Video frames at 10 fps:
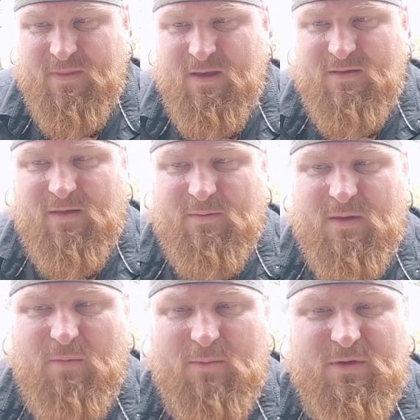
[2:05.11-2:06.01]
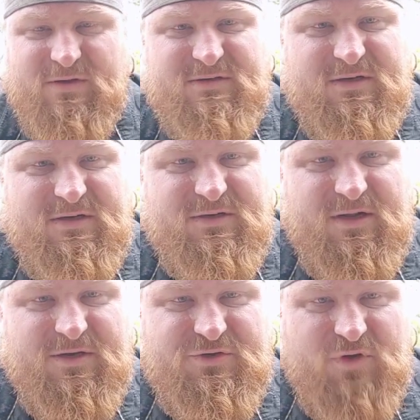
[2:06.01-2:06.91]
something you might use in
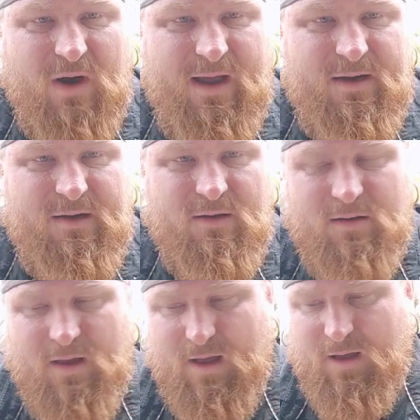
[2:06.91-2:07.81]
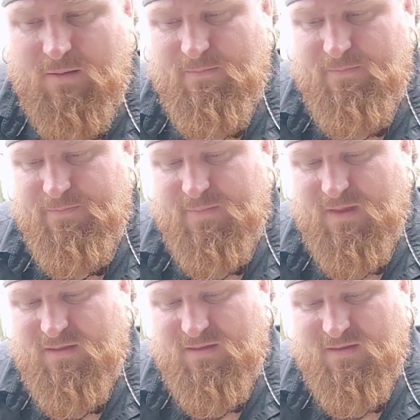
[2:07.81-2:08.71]
a trade.
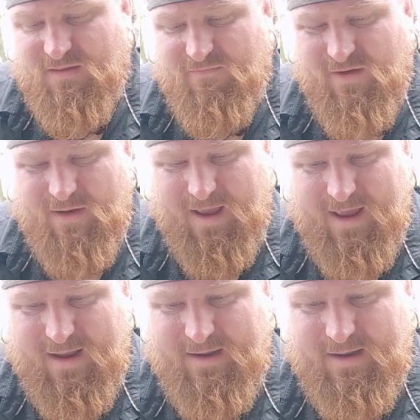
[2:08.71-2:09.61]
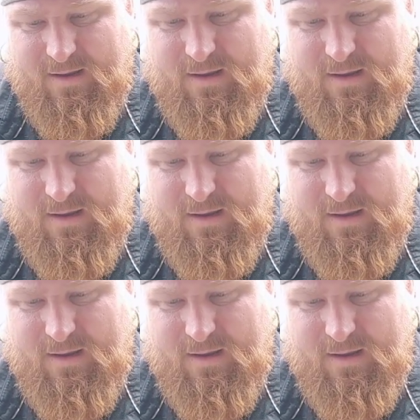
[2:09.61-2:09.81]
It's a very handy